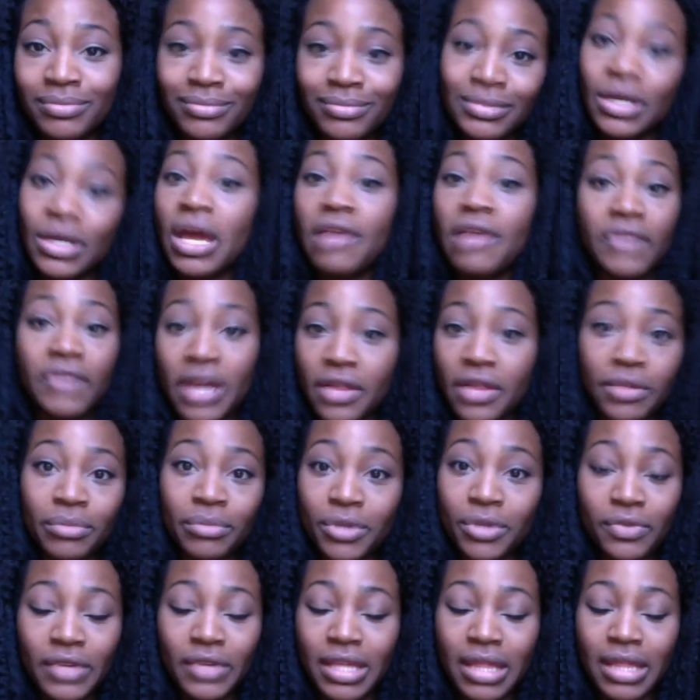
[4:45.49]
every other
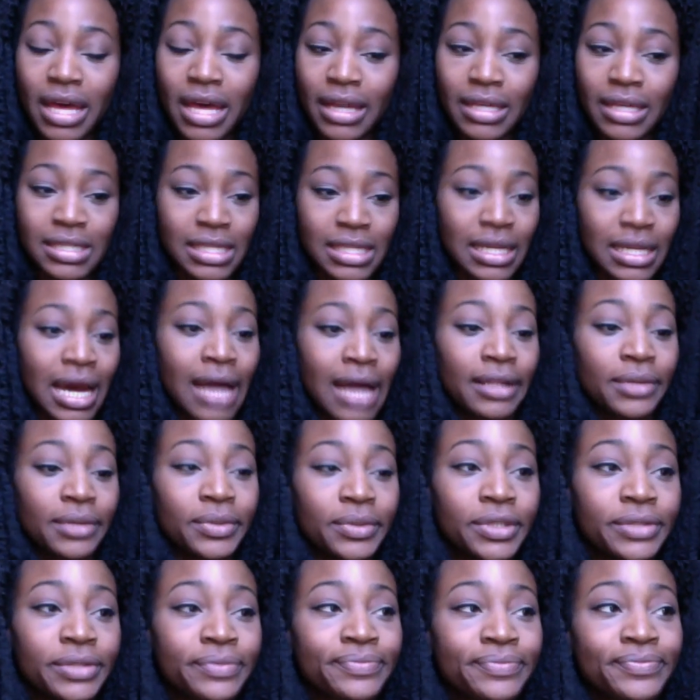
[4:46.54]
movie that is in
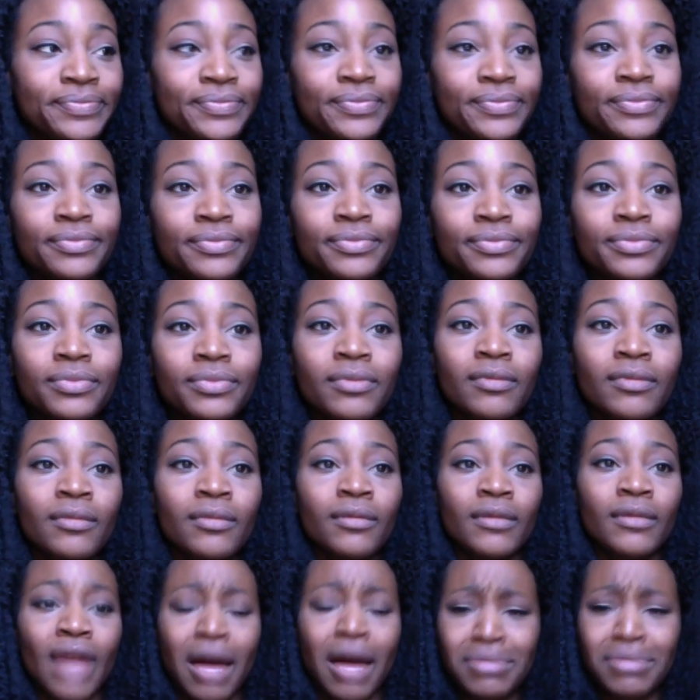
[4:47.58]
Hollywood.
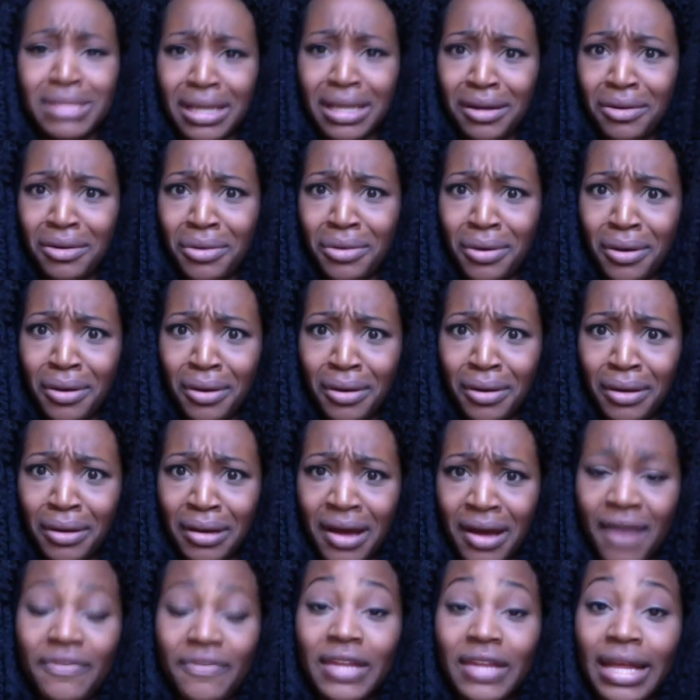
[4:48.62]
I was like,
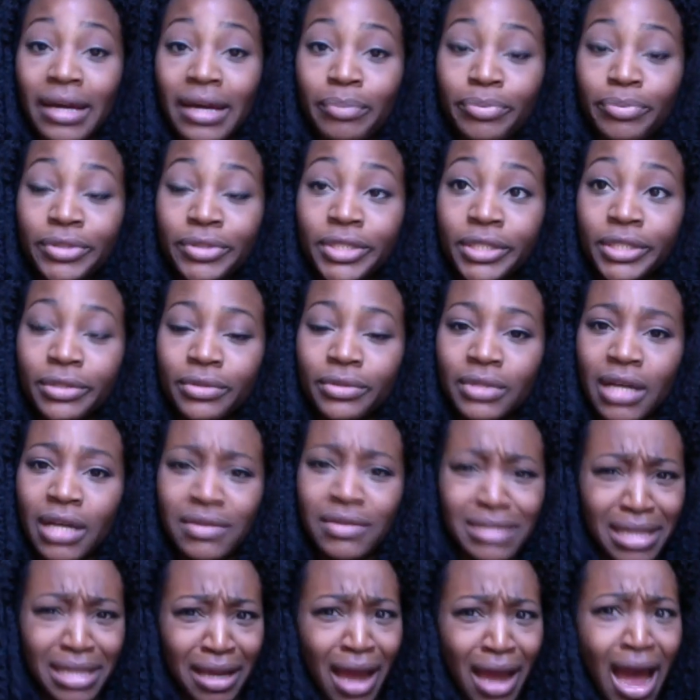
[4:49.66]
I felt like a prude. I
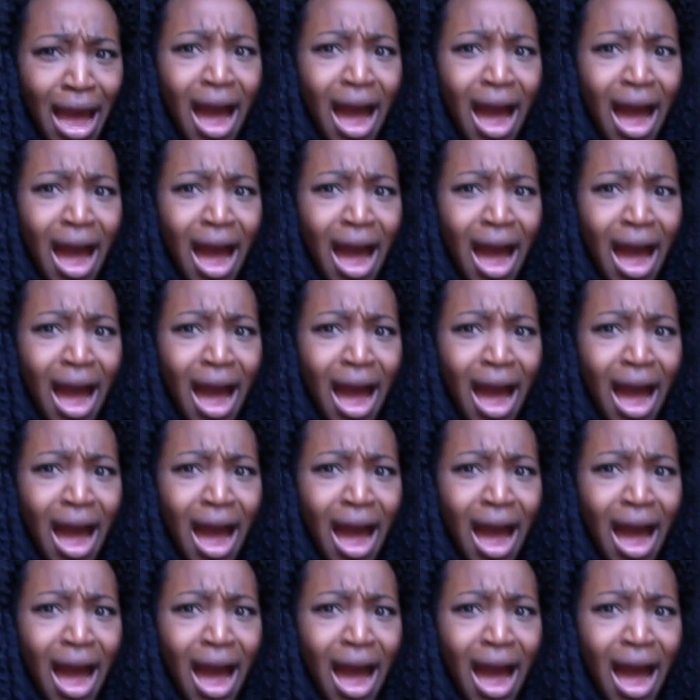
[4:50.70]
was like,